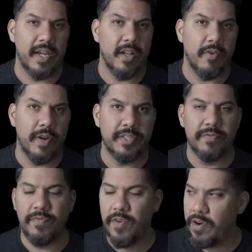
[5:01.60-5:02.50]
LRS
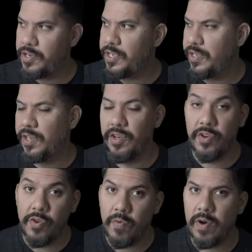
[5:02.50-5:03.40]
version, the
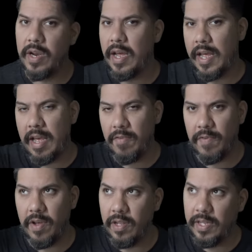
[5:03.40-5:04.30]
new one. I
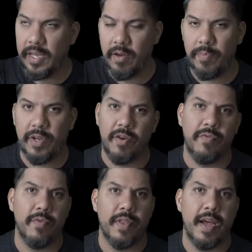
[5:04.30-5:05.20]
have a link up here
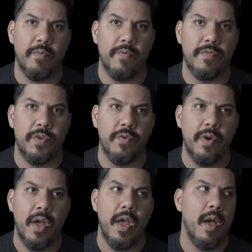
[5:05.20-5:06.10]
for that review,
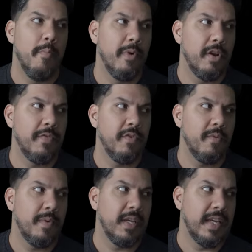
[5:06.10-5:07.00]
but if
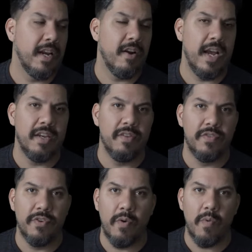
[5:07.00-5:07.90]
you're a beginner and you
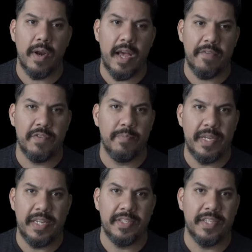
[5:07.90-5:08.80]
don't wanna have to
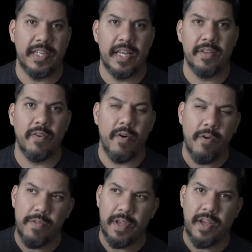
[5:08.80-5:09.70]
piece together
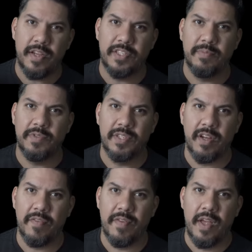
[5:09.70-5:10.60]
all the custom
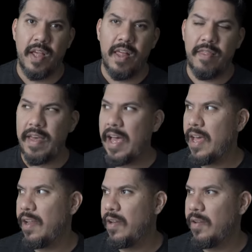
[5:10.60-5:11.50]
stuff,
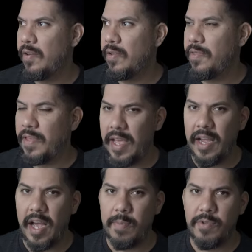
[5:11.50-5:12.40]
that
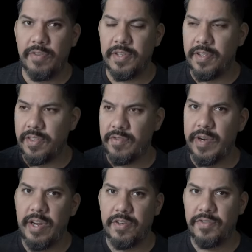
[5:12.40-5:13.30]
thing, I'm using
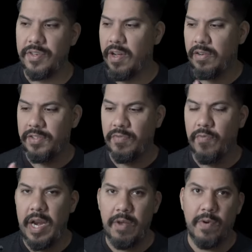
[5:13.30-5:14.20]
$300 of
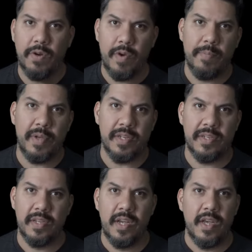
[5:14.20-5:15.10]
radio
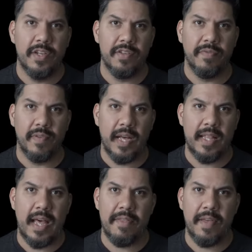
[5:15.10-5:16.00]
equipment to fly
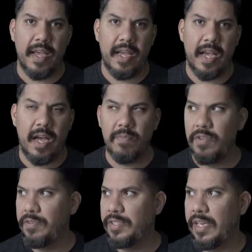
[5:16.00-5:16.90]
that thing. I'm
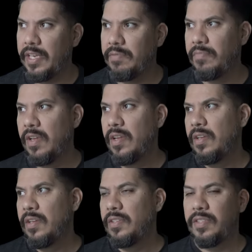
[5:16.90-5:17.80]
using
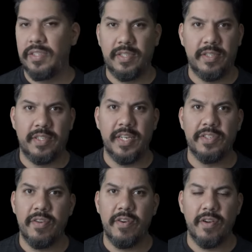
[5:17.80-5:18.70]

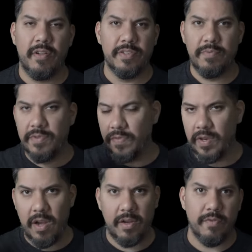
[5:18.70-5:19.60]
$600 worth of
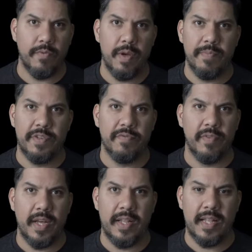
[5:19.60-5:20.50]
goggle equipment to
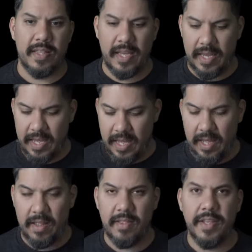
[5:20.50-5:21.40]
fly that thing.
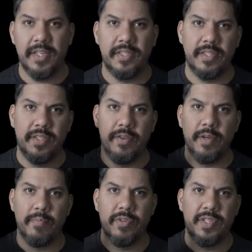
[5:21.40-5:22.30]
This, you
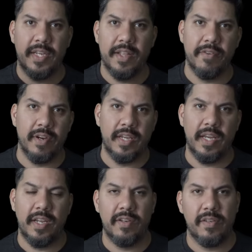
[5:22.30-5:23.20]
can put together a
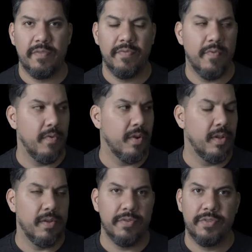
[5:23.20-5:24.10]
kit for
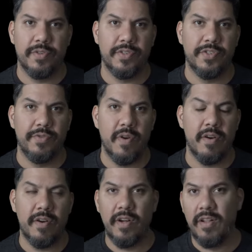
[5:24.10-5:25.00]
closer to
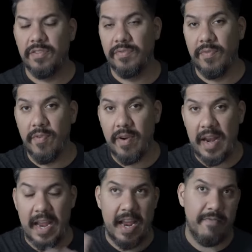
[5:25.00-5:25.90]
$200 for
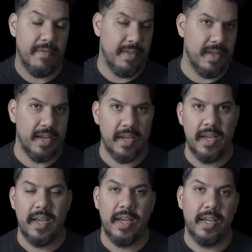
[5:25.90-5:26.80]
everything.
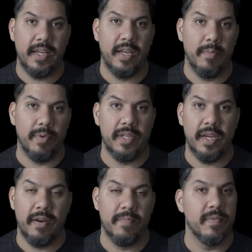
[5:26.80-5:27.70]
Get up in
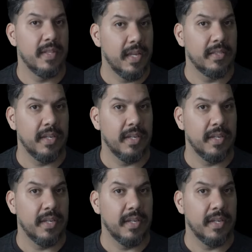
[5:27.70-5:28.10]
the air. Thanks,